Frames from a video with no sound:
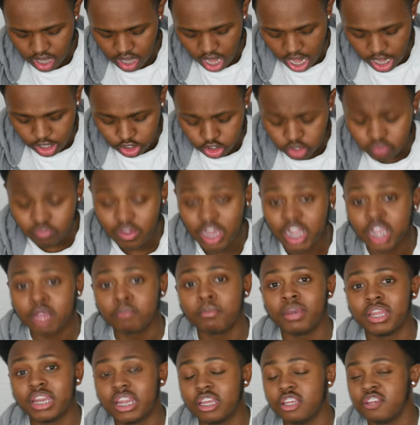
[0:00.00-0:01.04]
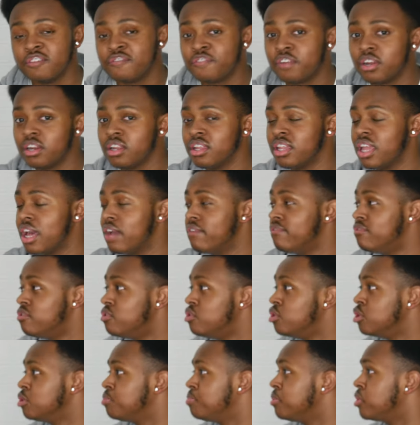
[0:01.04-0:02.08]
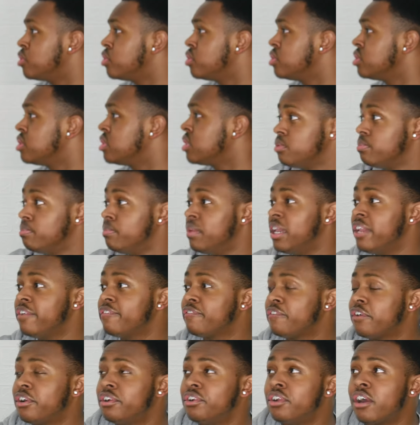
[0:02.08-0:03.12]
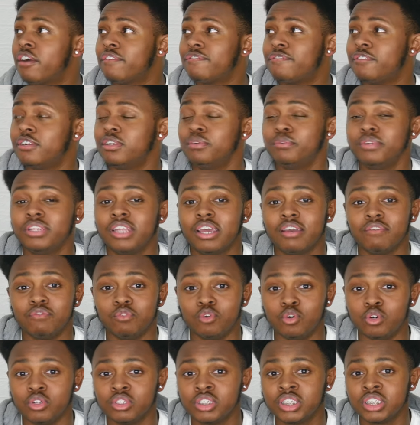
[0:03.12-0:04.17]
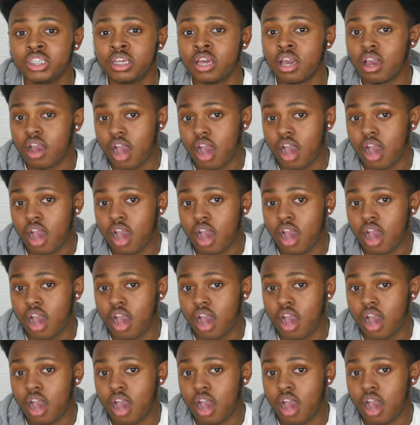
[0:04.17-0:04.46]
I do recommend that you follow their rules, because me for not following their rules,